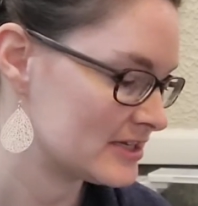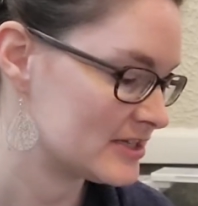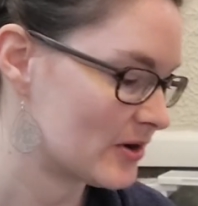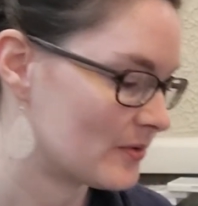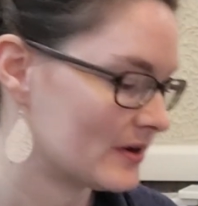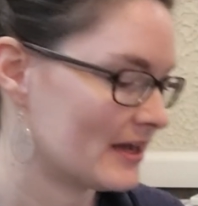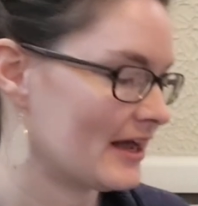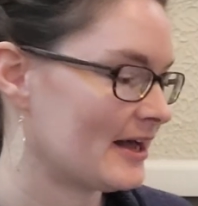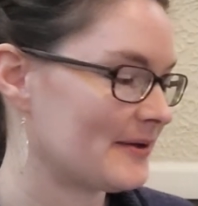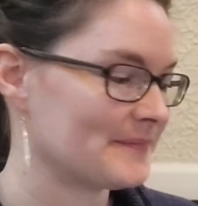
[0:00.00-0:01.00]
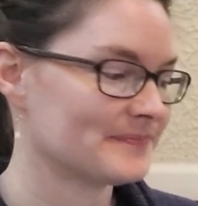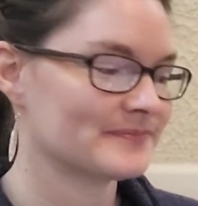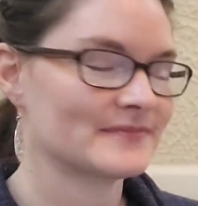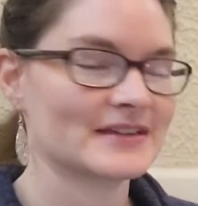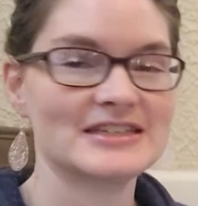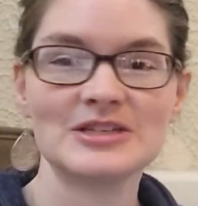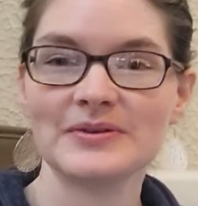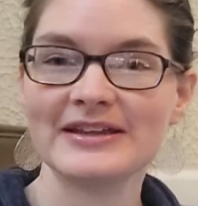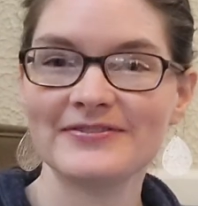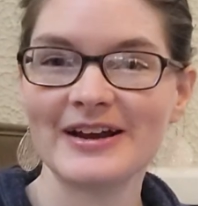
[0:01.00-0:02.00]
So um, it's a
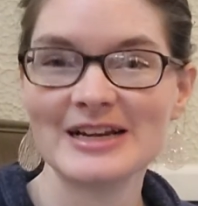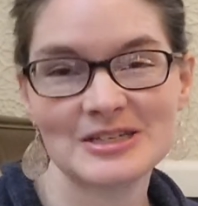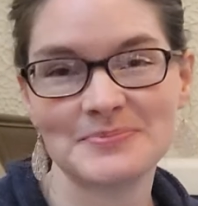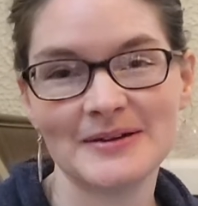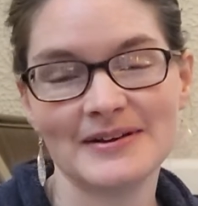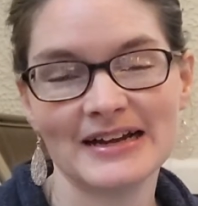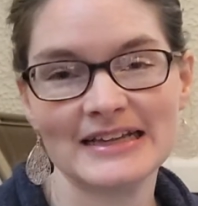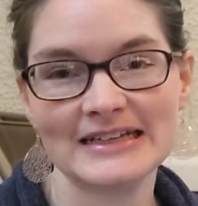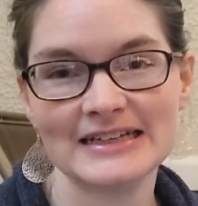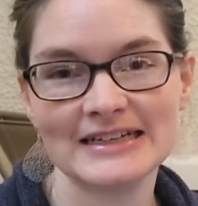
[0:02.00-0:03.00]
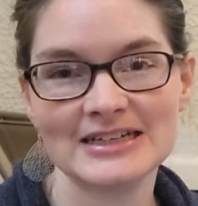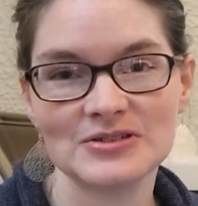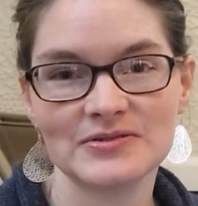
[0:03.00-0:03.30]
really fun experiment. I think the kids